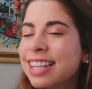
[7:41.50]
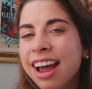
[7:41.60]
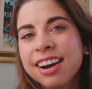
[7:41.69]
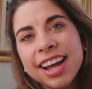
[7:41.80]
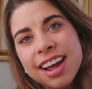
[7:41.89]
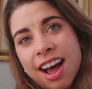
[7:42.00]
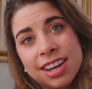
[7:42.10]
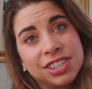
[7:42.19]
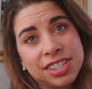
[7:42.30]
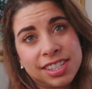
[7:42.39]
Saturday,
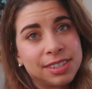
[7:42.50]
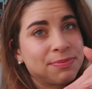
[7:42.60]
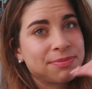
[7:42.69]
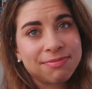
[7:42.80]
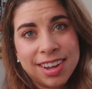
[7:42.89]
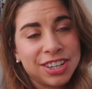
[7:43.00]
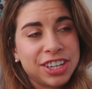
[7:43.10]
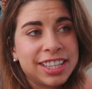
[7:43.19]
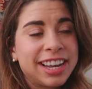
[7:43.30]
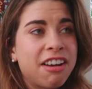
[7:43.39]
I
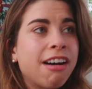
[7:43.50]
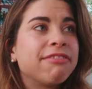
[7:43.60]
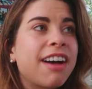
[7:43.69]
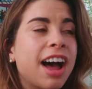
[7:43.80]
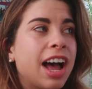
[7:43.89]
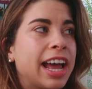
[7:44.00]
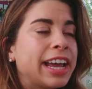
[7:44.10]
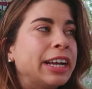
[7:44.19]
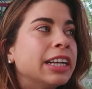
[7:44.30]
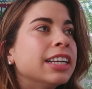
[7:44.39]
took the day off.
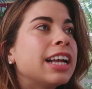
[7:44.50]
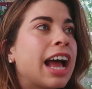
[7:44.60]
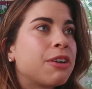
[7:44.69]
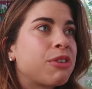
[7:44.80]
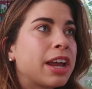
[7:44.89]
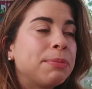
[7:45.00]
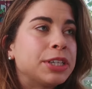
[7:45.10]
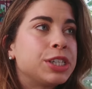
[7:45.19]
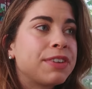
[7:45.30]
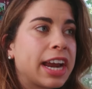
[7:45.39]
I ran a
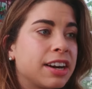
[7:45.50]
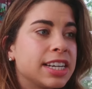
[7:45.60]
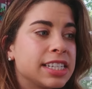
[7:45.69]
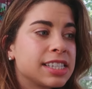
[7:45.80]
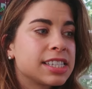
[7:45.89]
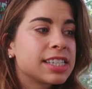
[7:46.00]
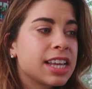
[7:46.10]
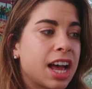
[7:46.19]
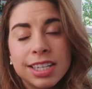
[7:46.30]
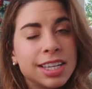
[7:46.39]
bunch of
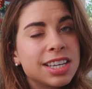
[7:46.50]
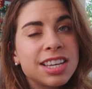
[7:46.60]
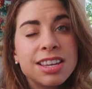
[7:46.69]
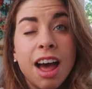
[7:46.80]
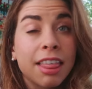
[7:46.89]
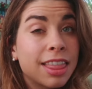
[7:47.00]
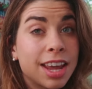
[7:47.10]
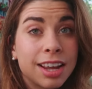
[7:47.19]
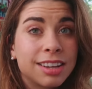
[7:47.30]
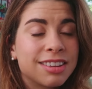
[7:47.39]
errands. I did
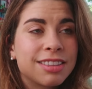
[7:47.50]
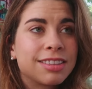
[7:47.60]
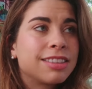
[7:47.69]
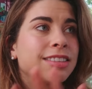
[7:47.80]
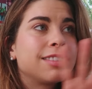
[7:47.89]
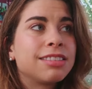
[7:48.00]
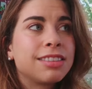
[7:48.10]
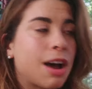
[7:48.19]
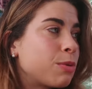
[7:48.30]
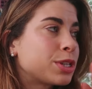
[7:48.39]
nothing
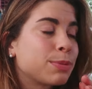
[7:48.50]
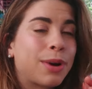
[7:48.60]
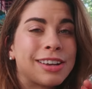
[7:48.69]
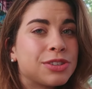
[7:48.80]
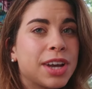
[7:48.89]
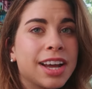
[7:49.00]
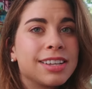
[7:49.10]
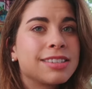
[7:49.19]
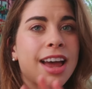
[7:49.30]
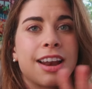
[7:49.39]
that would surprise you
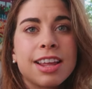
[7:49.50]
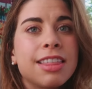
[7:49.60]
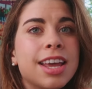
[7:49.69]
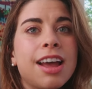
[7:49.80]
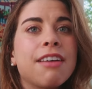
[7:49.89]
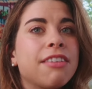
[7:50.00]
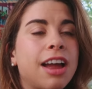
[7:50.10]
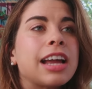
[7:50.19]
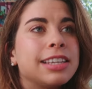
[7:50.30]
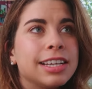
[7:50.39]
guys. Anything
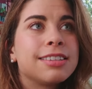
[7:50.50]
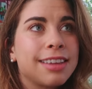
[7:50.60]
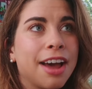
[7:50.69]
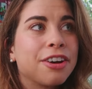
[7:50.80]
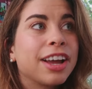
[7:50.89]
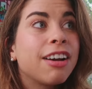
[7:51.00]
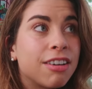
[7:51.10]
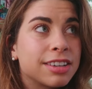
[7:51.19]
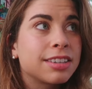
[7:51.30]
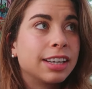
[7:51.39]
I did Saturday,
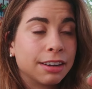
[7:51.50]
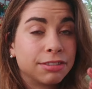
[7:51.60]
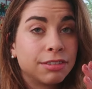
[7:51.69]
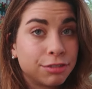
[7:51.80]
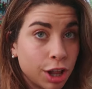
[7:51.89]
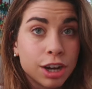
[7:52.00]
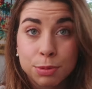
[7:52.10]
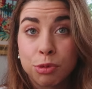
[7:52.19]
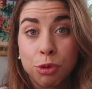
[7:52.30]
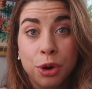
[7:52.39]
honestly, I've
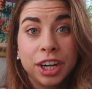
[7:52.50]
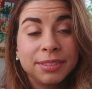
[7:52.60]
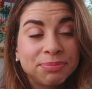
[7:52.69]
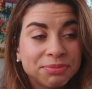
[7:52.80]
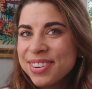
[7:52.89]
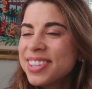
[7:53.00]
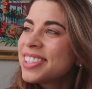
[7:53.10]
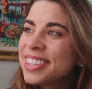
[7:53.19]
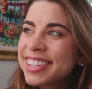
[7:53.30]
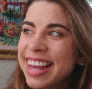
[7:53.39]
vlogged before. So I
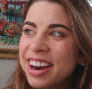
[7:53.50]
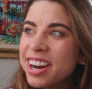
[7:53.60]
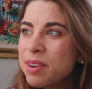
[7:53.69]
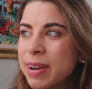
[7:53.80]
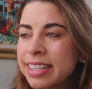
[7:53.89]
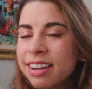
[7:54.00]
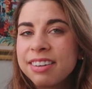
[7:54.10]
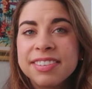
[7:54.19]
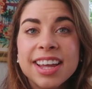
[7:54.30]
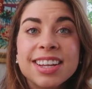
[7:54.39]
just took Saturday to
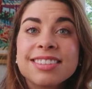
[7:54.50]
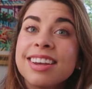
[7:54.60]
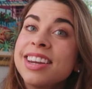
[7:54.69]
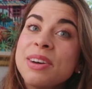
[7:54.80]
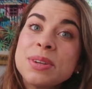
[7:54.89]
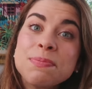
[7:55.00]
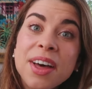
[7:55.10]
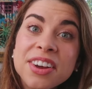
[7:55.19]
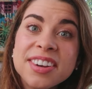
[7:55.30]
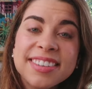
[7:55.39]
myself, and then Sunday was
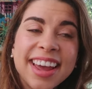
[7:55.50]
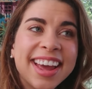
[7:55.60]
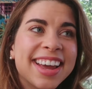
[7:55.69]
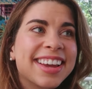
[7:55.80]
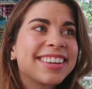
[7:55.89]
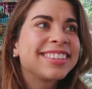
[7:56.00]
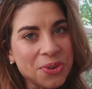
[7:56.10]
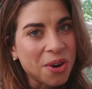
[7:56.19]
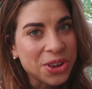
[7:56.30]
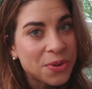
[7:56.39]
Mother's Day.
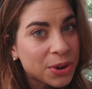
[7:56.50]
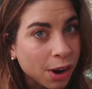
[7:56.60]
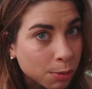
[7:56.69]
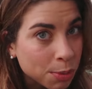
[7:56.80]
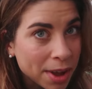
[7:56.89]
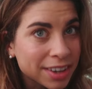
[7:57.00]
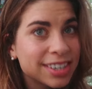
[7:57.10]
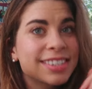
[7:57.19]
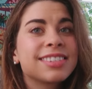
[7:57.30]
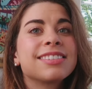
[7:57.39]
To all you incredible
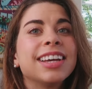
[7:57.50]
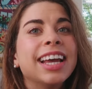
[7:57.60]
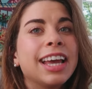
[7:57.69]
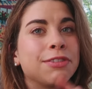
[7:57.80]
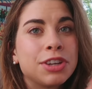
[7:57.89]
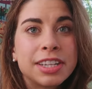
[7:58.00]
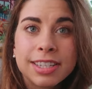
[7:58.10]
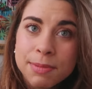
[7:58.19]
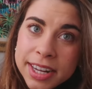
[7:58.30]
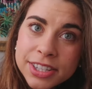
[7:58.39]
mothers, if you
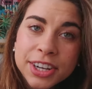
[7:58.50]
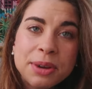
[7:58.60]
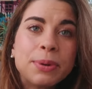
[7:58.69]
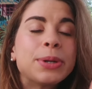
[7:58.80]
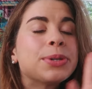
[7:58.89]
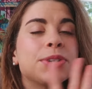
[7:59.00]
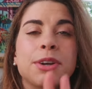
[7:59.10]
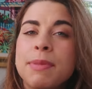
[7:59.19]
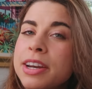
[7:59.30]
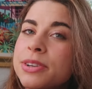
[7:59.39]
didn't see my Instagram
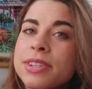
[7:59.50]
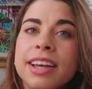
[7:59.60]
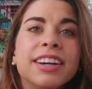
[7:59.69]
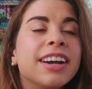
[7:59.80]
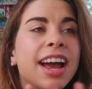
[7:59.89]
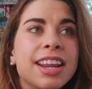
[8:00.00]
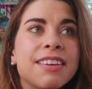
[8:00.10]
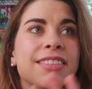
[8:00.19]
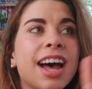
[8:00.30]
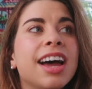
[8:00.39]
post or my newsletter,
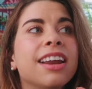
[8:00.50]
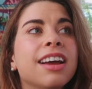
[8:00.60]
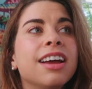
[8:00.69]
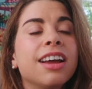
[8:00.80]
any of that,